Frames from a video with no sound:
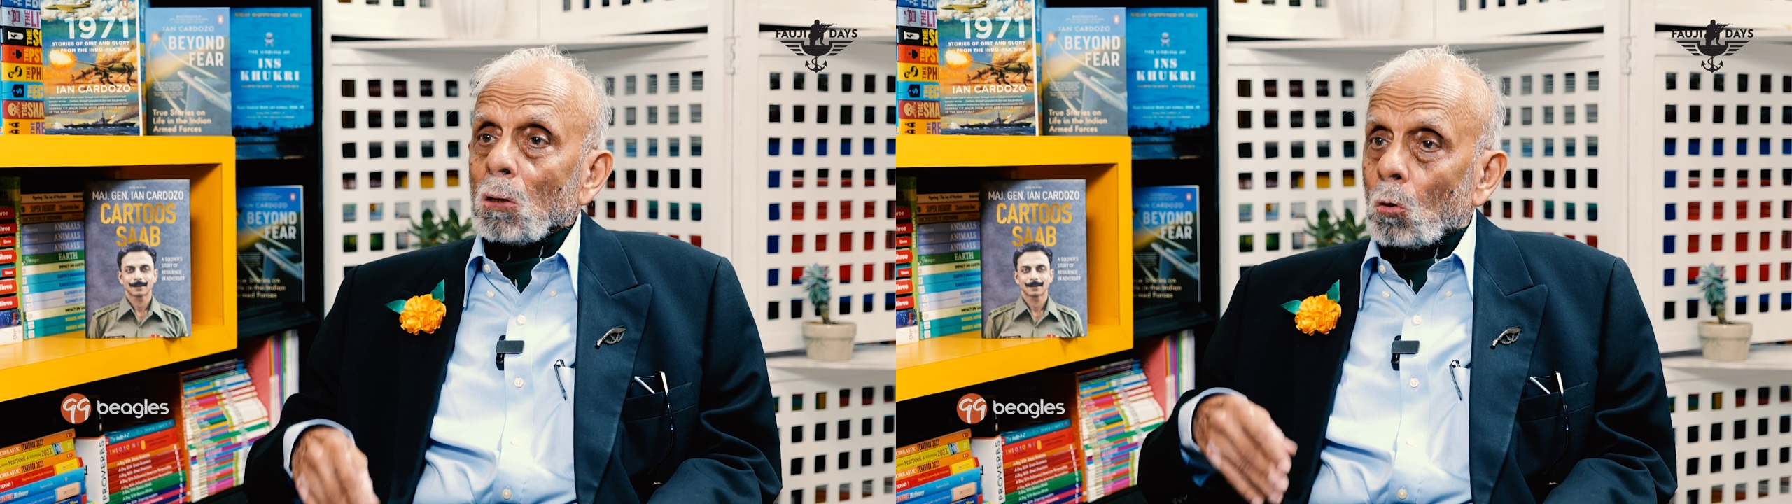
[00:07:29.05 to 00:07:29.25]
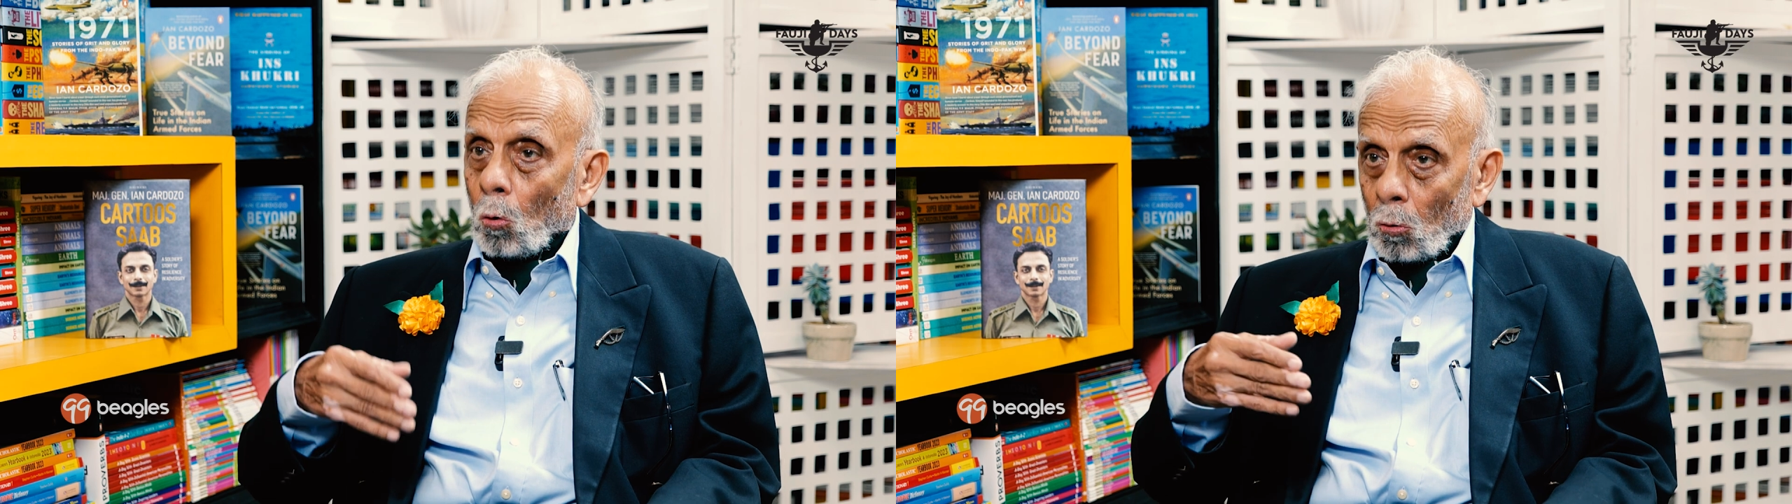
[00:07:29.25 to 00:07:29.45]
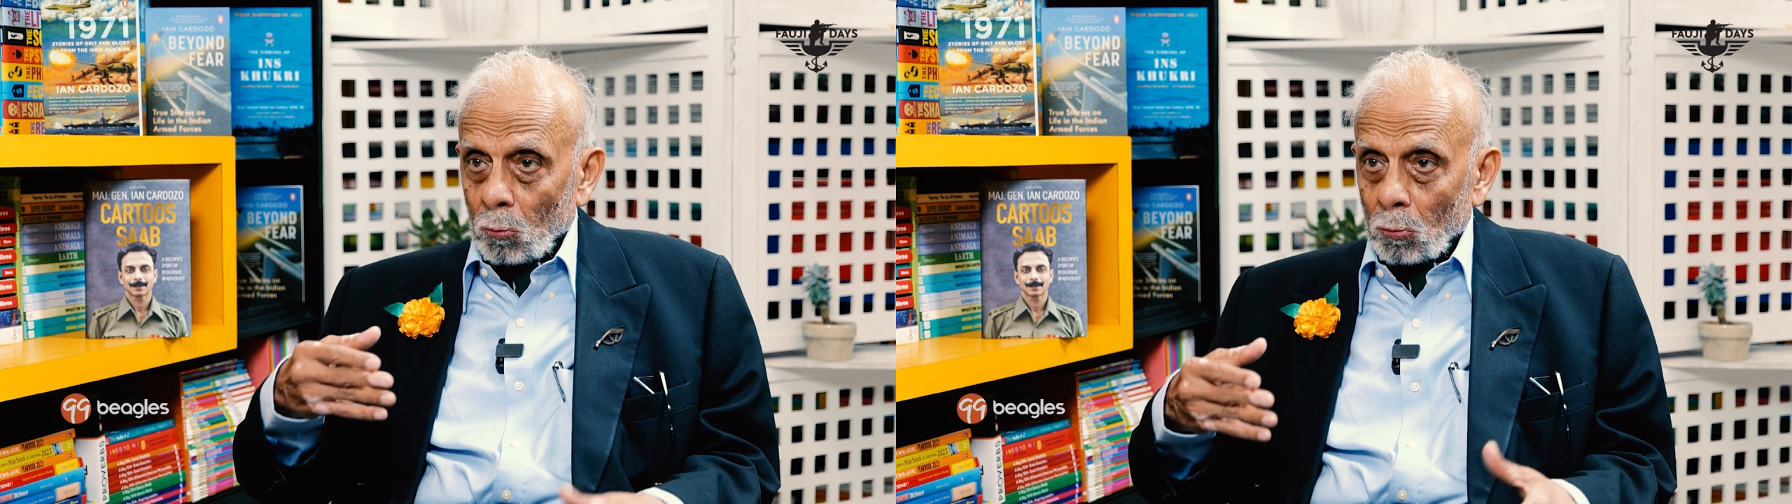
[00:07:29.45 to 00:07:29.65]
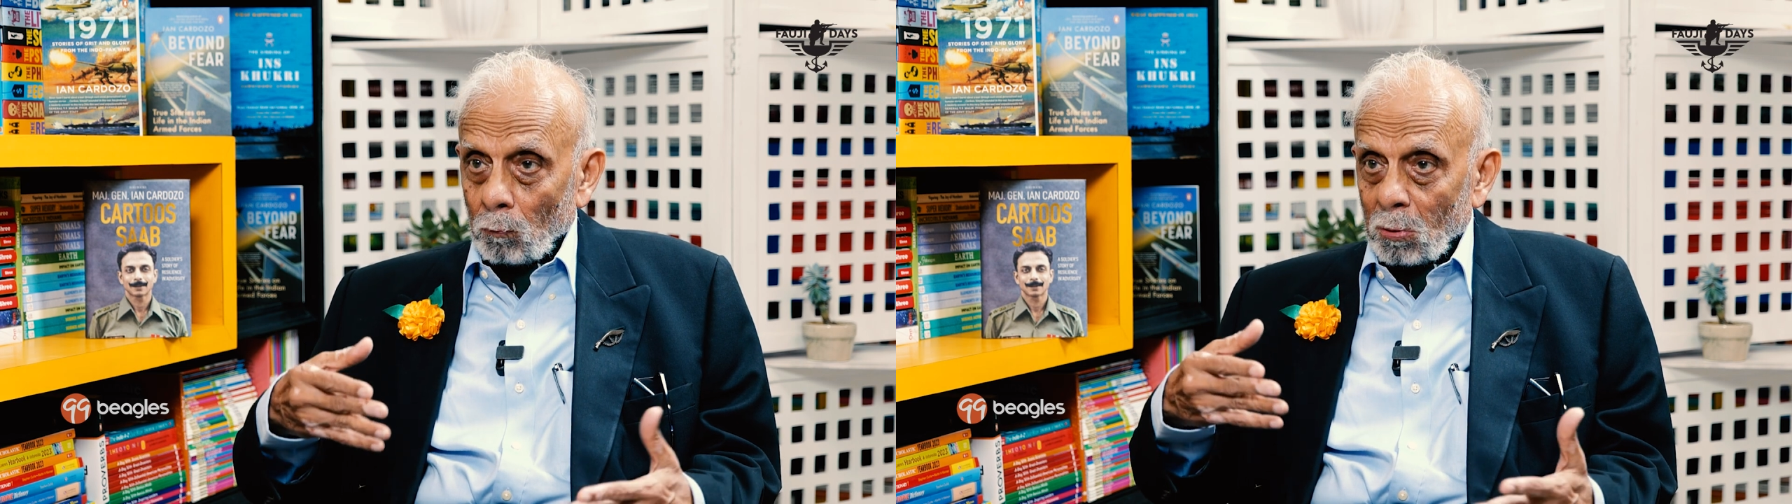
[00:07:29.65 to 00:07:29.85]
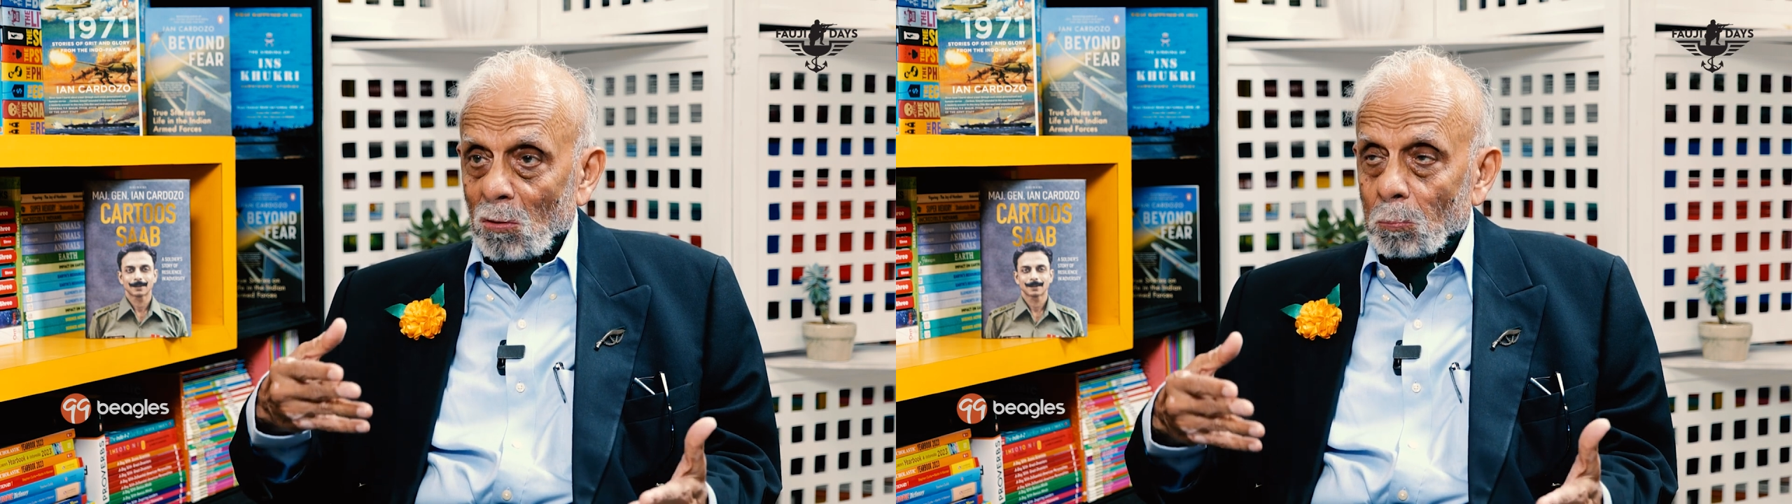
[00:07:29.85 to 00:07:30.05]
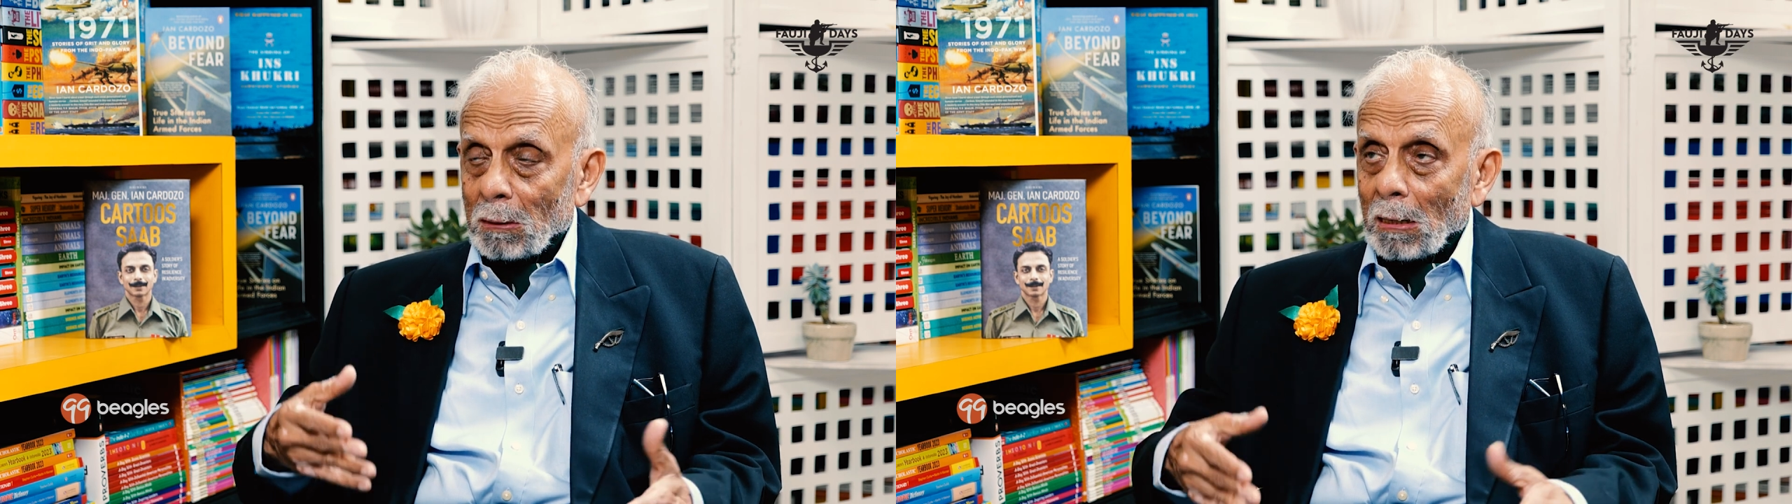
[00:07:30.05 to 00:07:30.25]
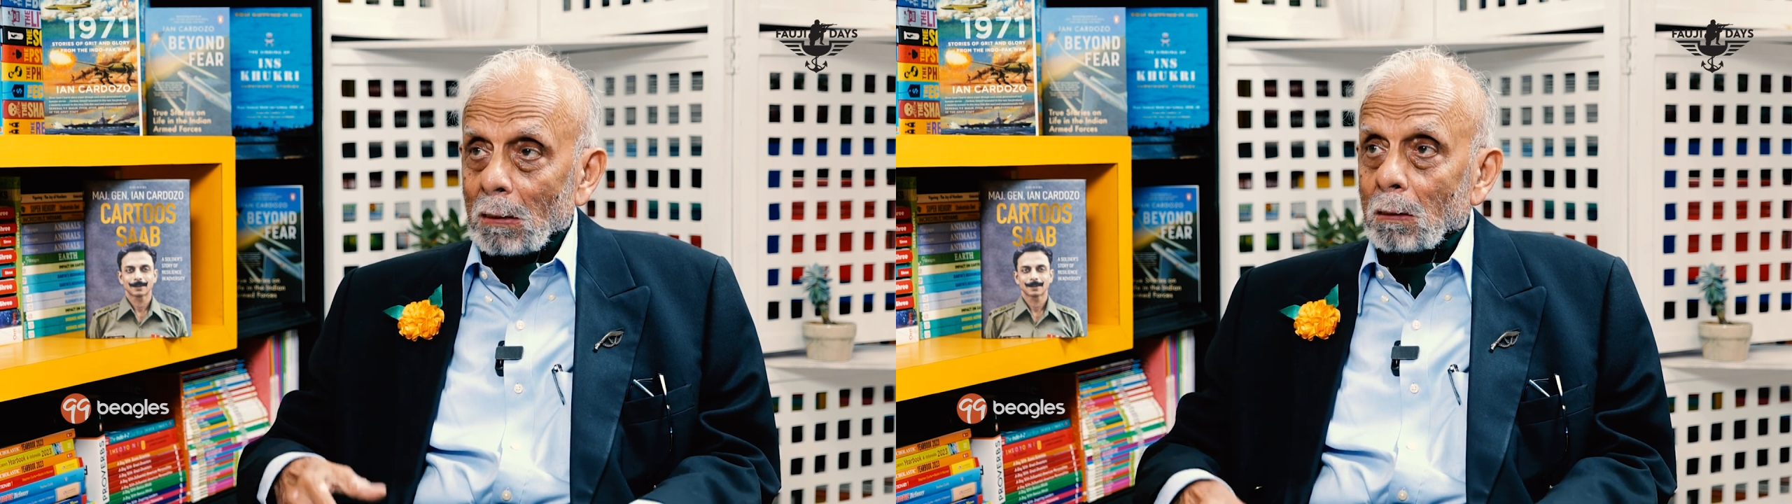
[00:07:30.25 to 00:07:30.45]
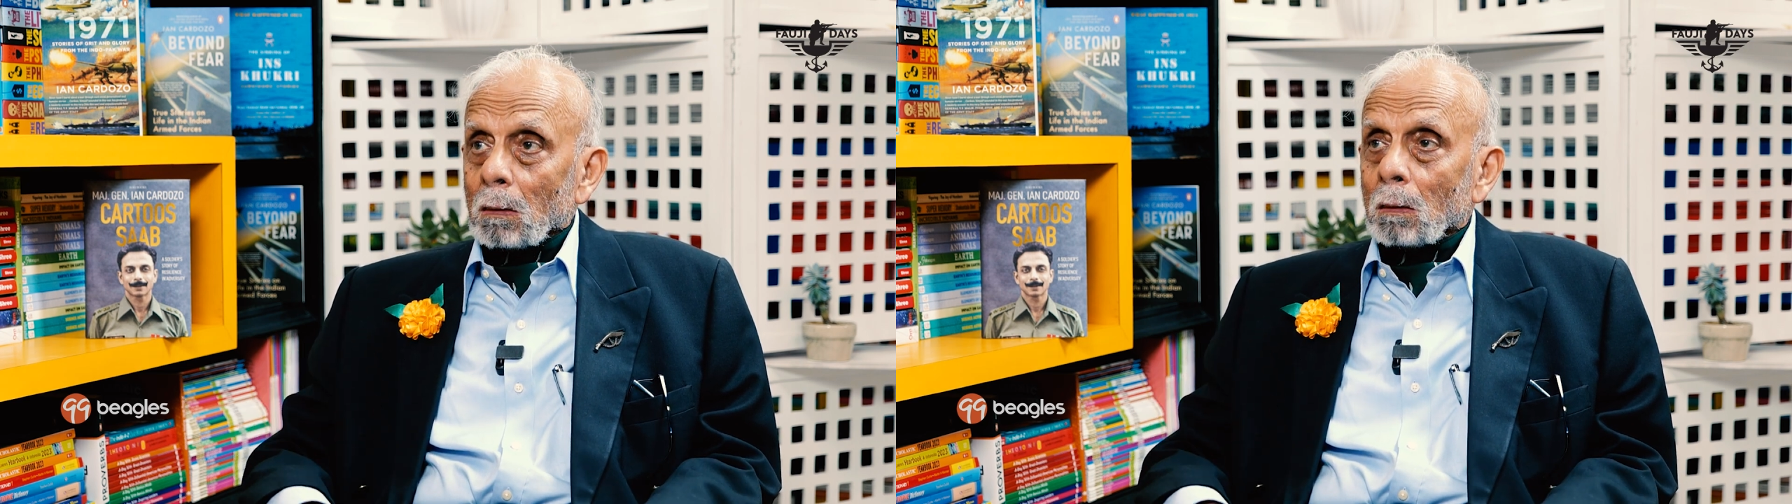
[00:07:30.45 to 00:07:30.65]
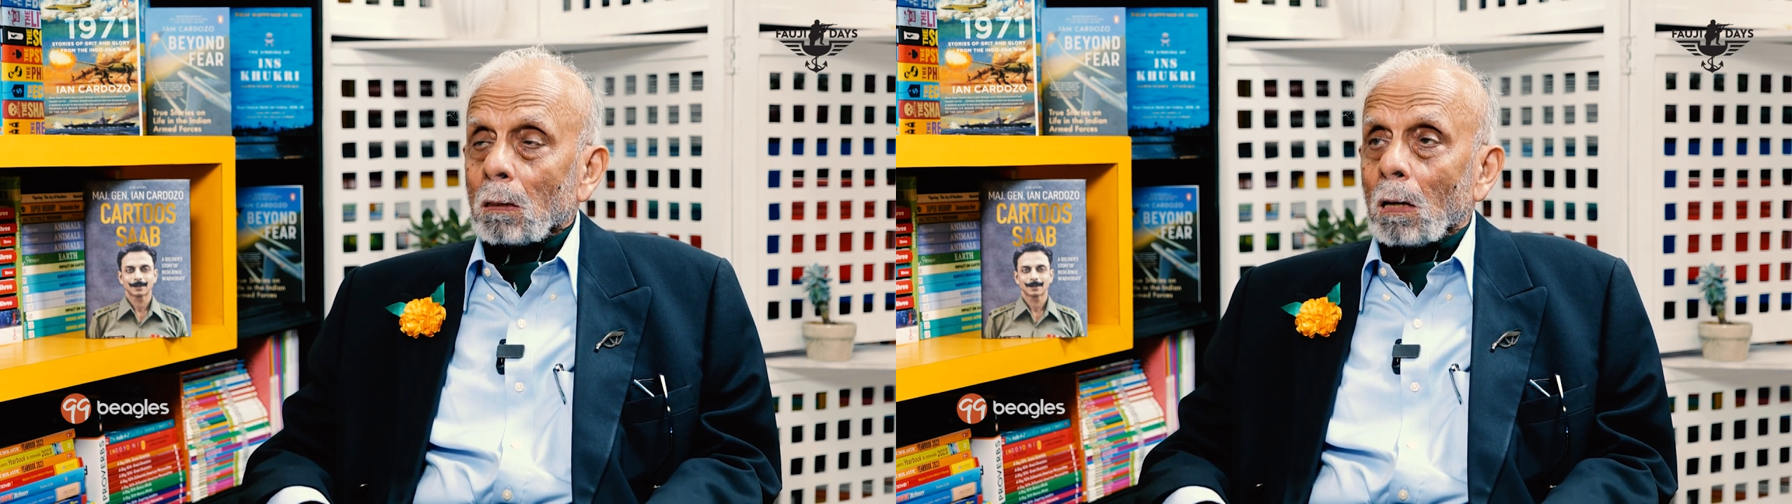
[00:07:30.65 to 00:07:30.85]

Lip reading: goes with his battalion